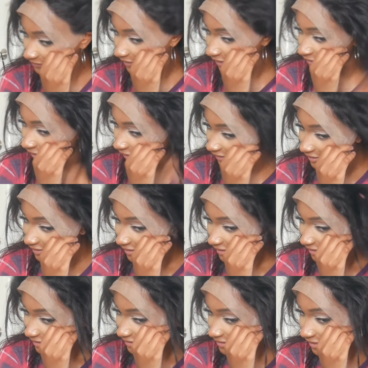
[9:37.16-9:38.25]
okay,
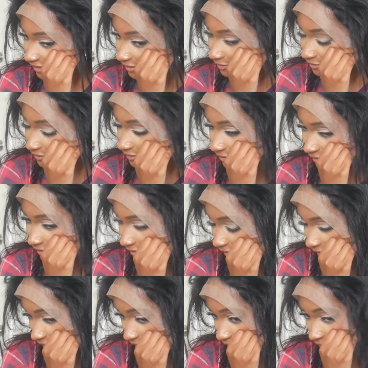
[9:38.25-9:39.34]
so
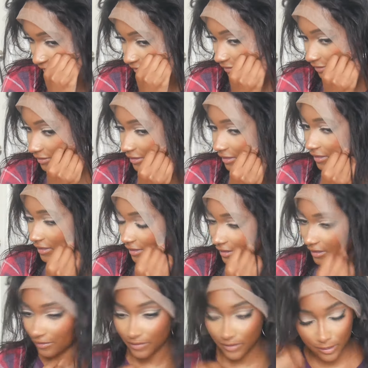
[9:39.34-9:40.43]
here,
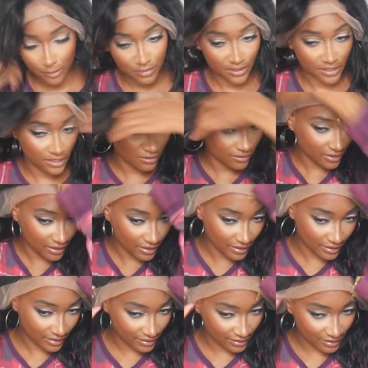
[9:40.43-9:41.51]
it feels pretty
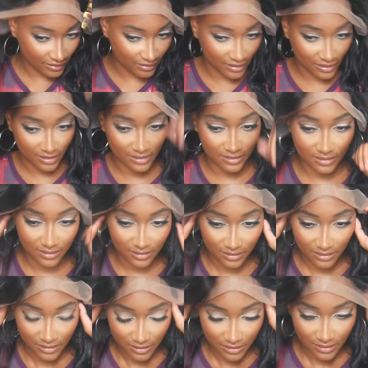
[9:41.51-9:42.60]
okay. And then,
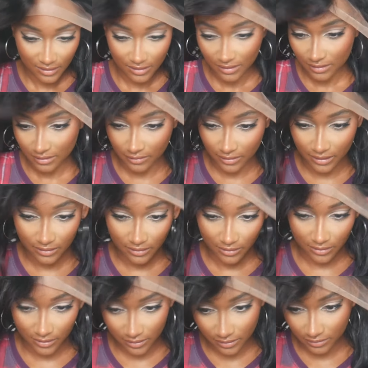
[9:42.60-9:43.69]
what,
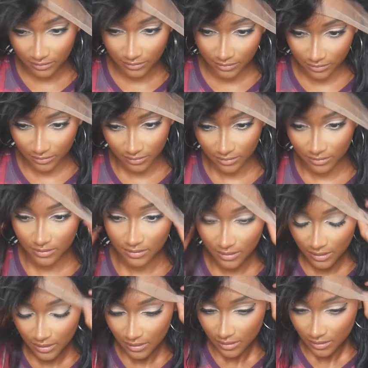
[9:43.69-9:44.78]
hold on.
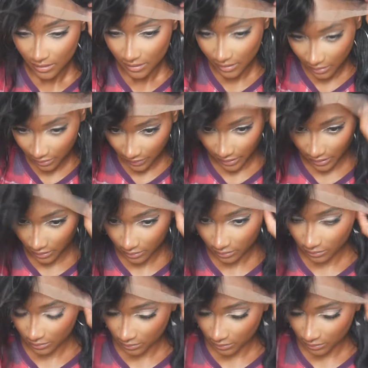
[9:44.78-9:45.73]
There we go.